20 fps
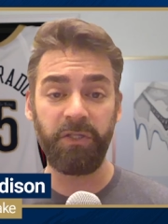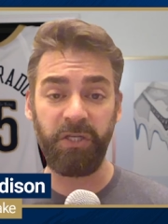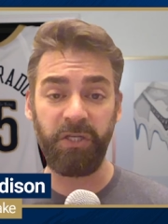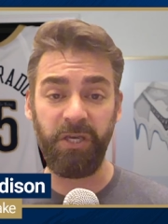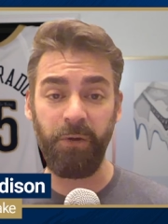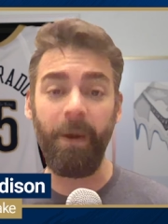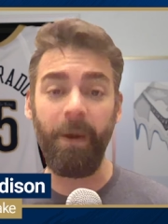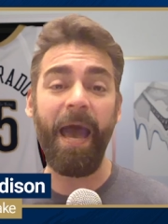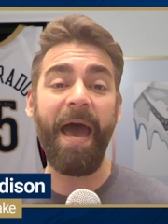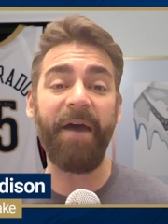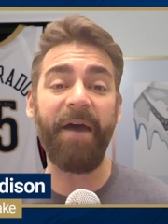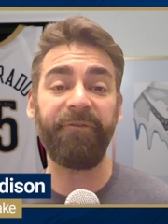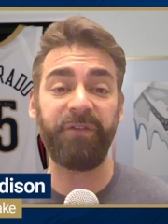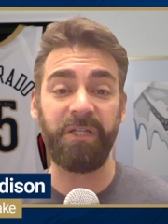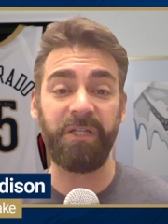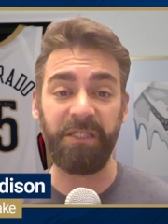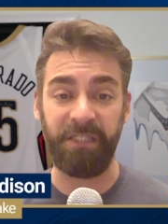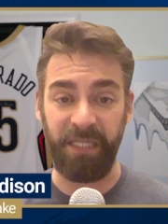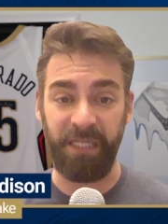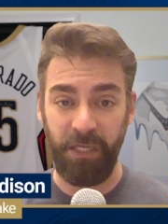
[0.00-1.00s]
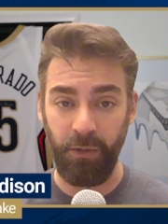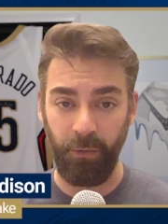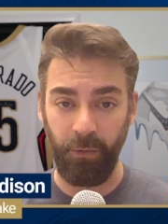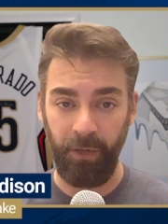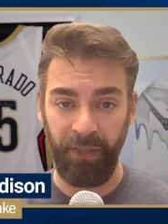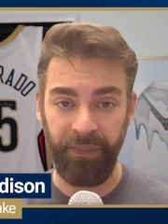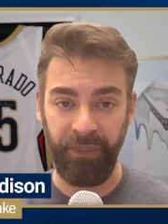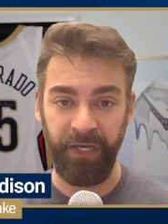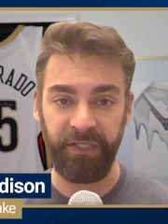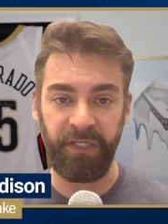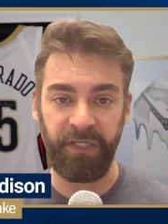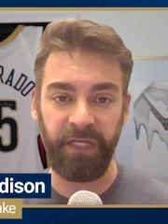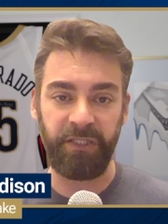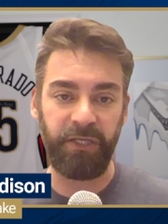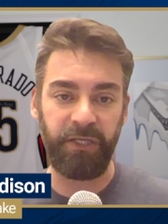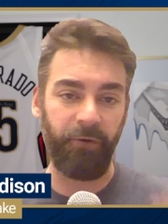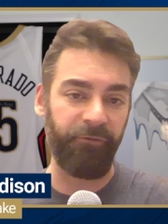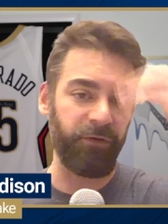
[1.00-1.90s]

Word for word: So you have to deal with this. And so